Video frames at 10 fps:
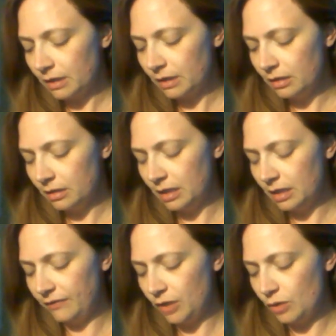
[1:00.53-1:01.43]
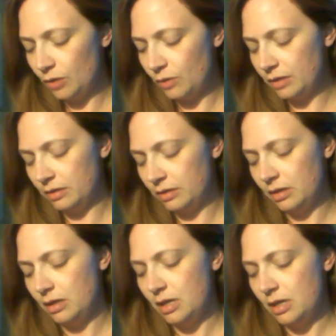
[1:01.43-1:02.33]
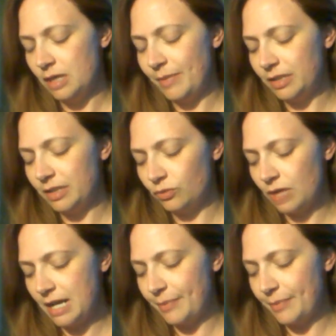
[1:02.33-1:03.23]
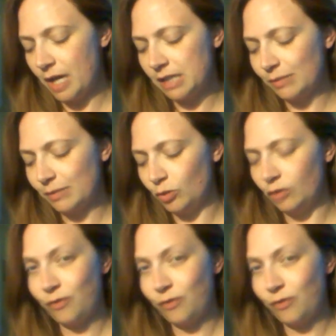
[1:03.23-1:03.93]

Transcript: give you the best reading possible for